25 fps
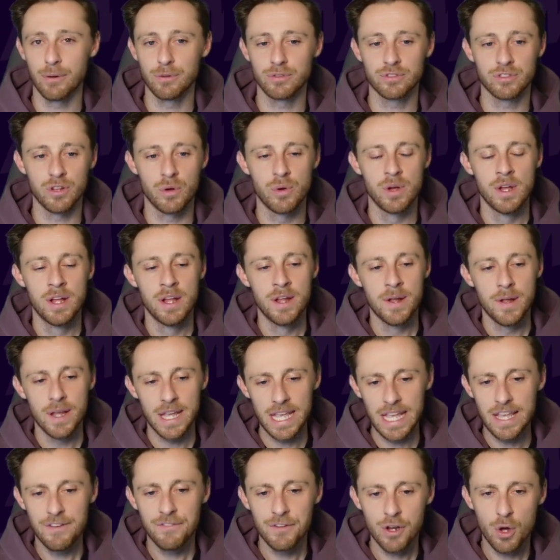So
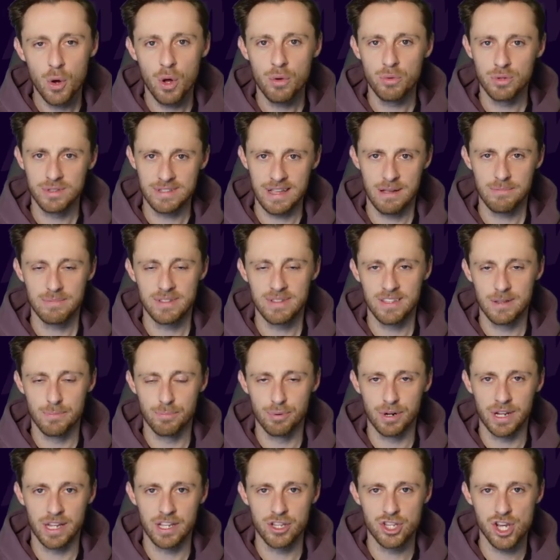even though I was tempted to
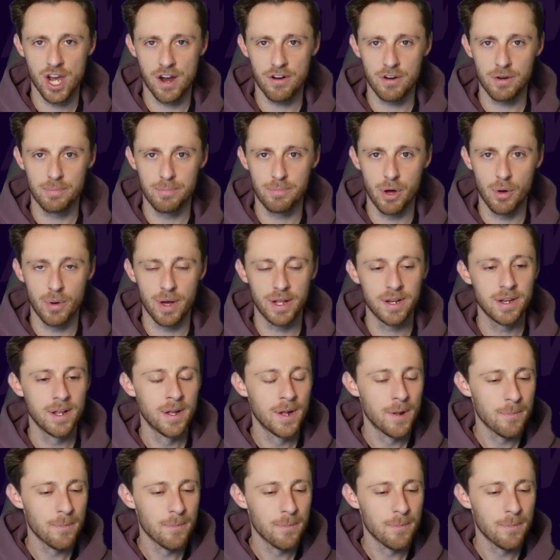bring in Jared Bowen,